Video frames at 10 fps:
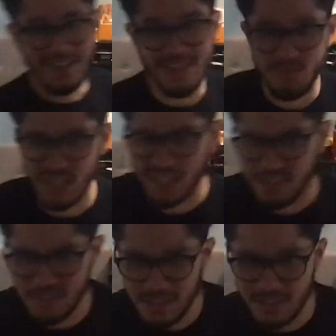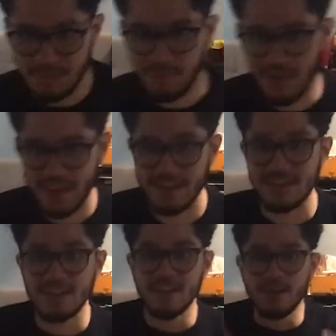and objective good and bad?
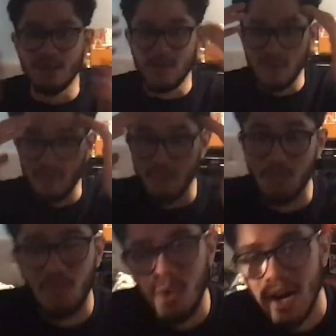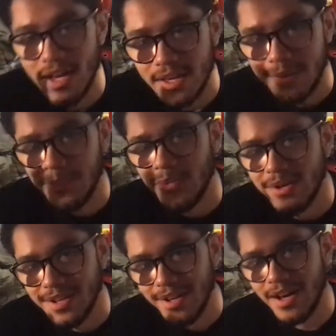Why
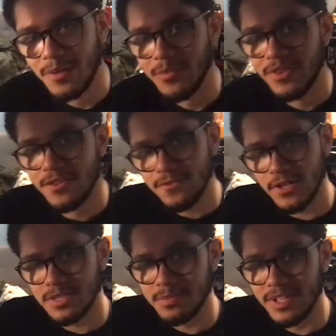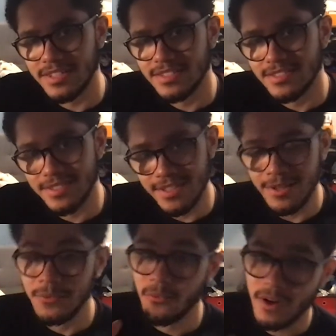bring it up in the first place?
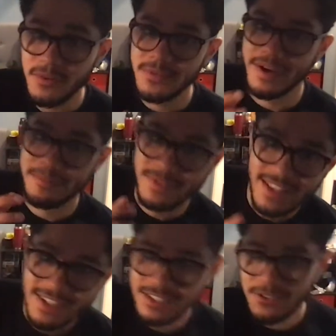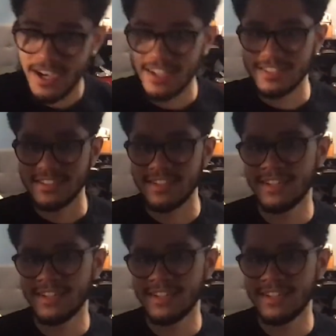Well, I'm glad you asked.